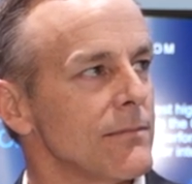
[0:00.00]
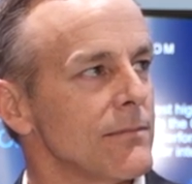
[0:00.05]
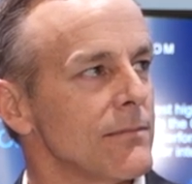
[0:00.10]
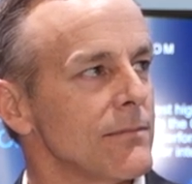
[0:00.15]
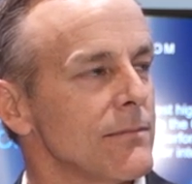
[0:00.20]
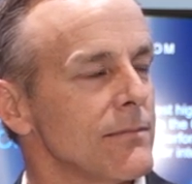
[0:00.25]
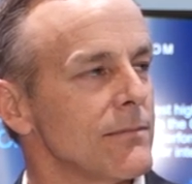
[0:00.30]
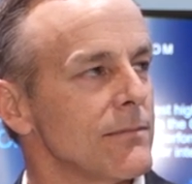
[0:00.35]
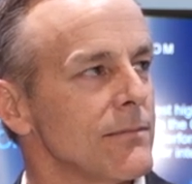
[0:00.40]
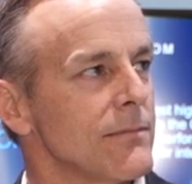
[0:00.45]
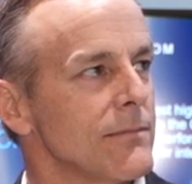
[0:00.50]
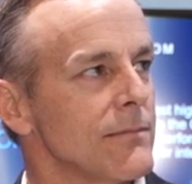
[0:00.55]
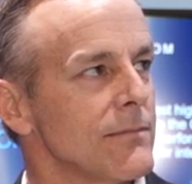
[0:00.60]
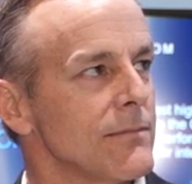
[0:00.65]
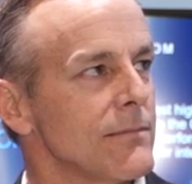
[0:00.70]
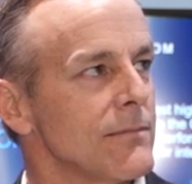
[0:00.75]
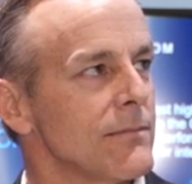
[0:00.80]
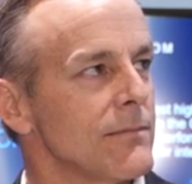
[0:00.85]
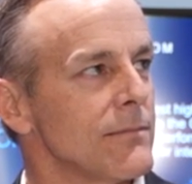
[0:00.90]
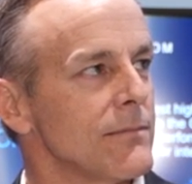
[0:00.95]

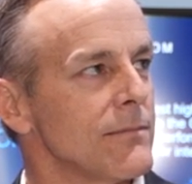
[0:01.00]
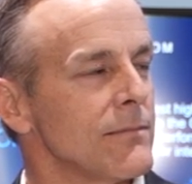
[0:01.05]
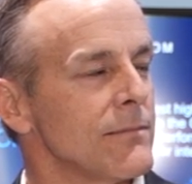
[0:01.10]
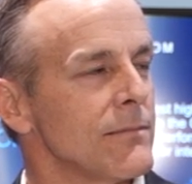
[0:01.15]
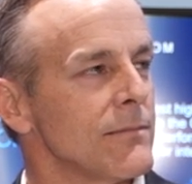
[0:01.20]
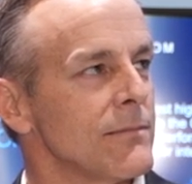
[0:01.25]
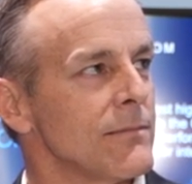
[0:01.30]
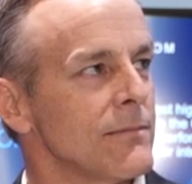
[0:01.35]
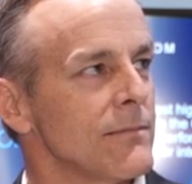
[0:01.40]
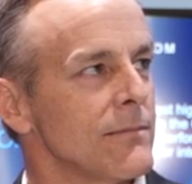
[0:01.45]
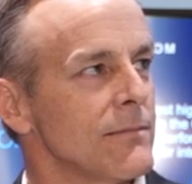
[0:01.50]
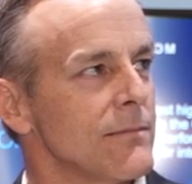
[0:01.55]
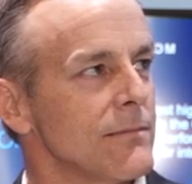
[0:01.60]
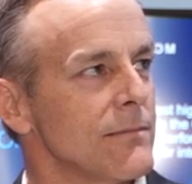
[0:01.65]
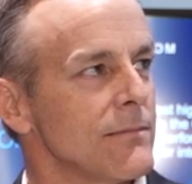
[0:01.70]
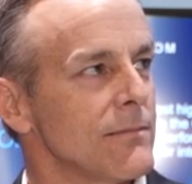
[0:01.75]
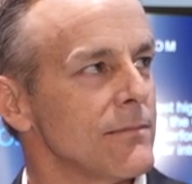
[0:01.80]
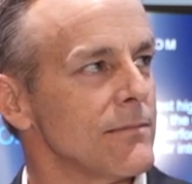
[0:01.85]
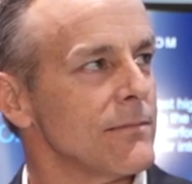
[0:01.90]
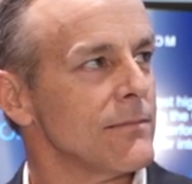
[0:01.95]

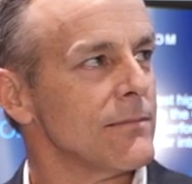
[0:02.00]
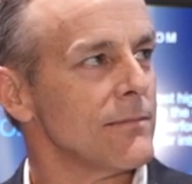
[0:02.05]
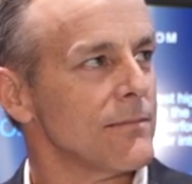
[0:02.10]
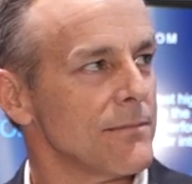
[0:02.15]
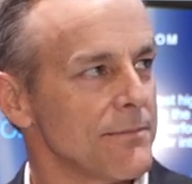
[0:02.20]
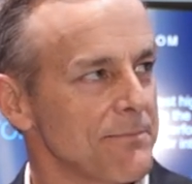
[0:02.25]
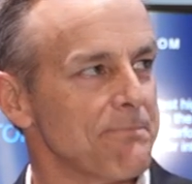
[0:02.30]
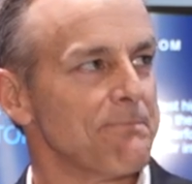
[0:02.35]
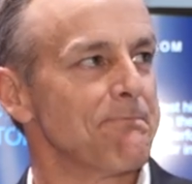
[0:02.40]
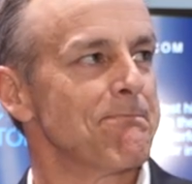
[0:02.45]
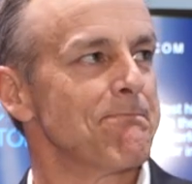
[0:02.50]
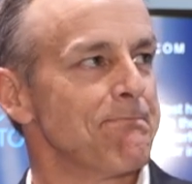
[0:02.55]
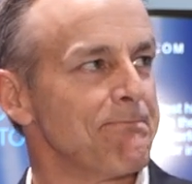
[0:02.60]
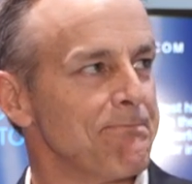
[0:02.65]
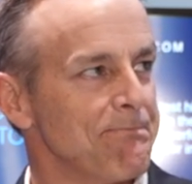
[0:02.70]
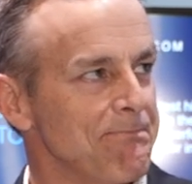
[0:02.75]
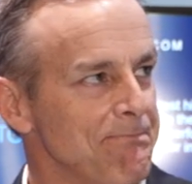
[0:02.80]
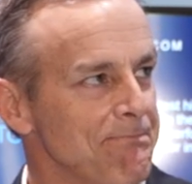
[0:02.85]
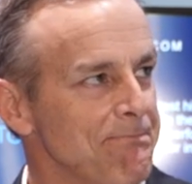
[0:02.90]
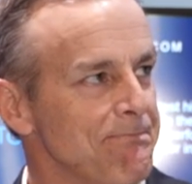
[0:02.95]

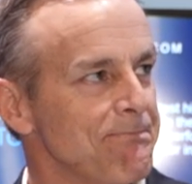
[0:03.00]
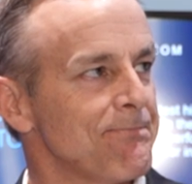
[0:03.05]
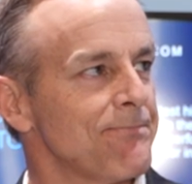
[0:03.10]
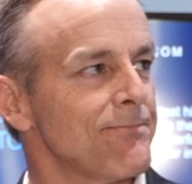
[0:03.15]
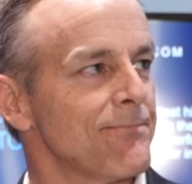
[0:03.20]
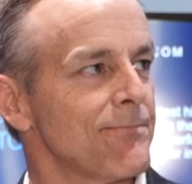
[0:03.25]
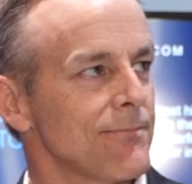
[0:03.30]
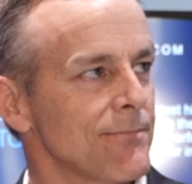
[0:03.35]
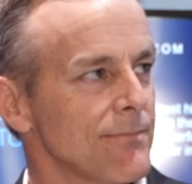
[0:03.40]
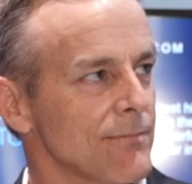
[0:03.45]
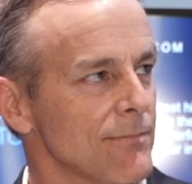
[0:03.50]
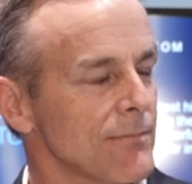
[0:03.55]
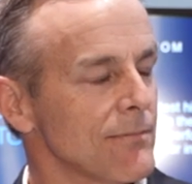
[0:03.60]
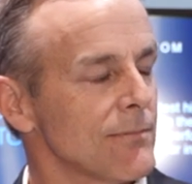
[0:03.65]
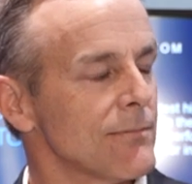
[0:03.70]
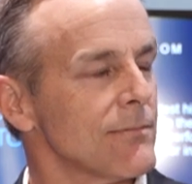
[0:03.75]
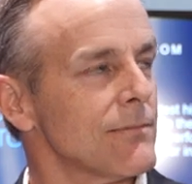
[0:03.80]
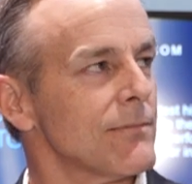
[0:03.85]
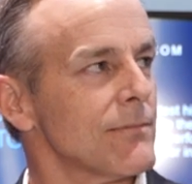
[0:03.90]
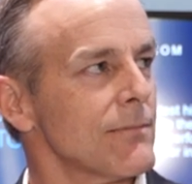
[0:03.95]

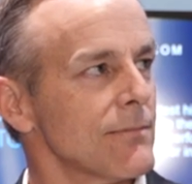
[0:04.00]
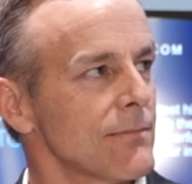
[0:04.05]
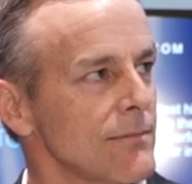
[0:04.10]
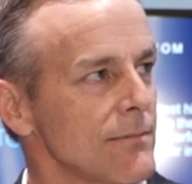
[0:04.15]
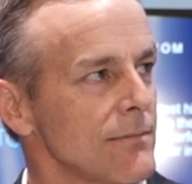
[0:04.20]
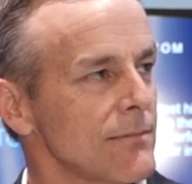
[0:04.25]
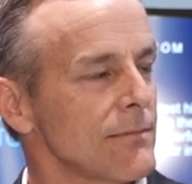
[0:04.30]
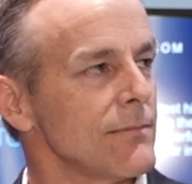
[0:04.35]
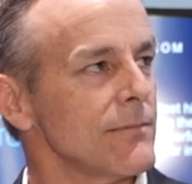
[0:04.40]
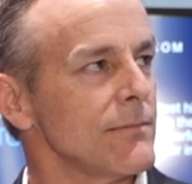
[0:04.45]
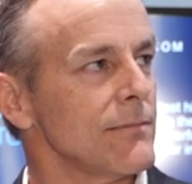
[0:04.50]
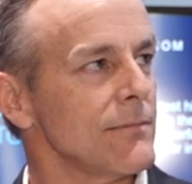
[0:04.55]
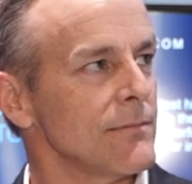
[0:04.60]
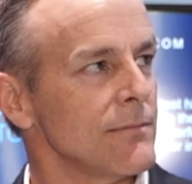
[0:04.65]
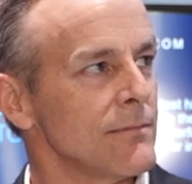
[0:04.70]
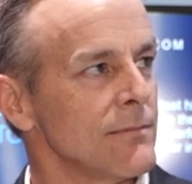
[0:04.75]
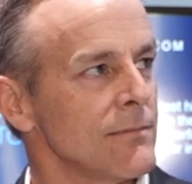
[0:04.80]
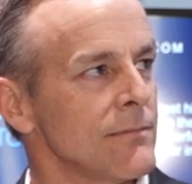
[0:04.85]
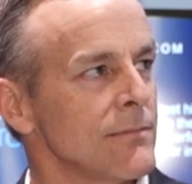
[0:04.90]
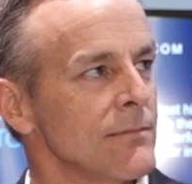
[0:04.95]

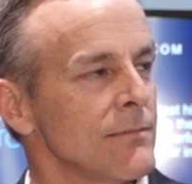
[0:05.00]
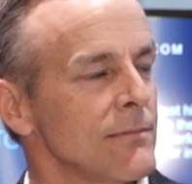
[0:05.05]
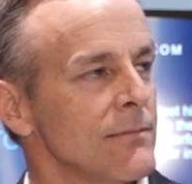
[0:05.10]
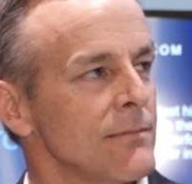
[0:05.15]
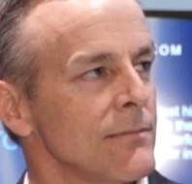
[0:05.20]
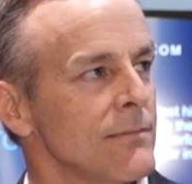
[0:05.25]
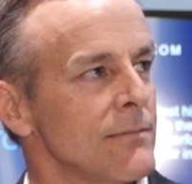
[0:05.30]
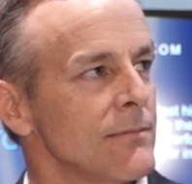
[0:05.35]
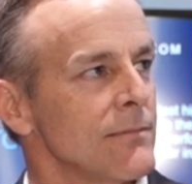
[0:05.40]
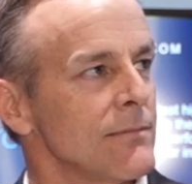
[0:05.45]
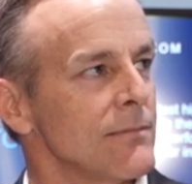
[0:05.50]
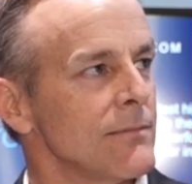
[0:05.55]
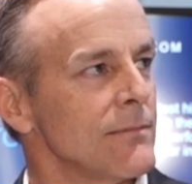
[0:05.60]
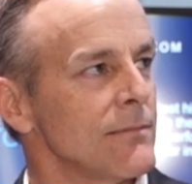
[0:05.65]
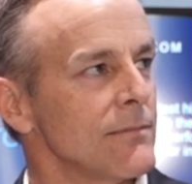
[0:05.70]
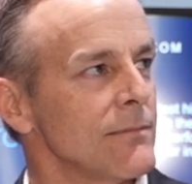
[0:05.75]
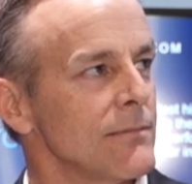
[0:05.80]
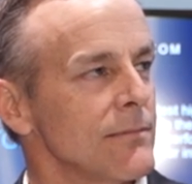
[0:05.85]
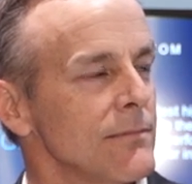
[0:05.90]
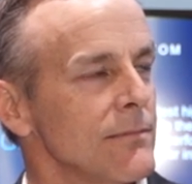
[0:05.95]

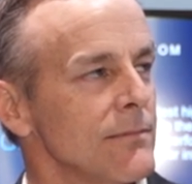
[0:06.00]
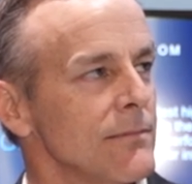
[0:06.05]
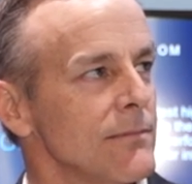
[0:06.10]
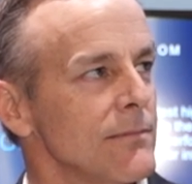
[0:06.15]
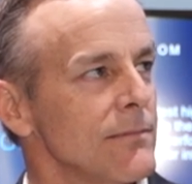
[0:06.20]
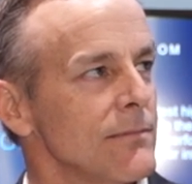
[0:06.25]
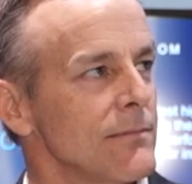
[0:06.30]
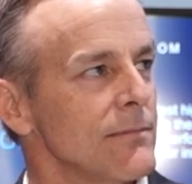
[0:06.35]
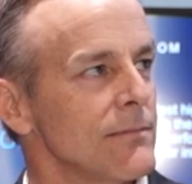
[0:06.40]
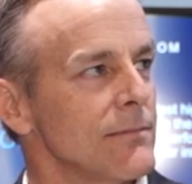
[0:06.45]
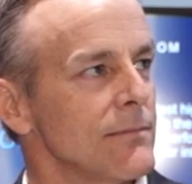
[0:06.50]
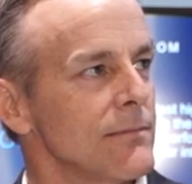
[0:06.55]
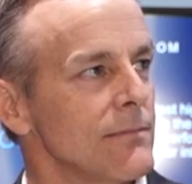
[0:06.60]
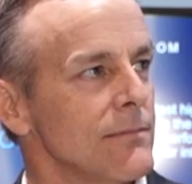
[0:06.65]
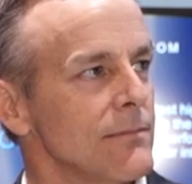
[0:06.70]
The person shown says nothing.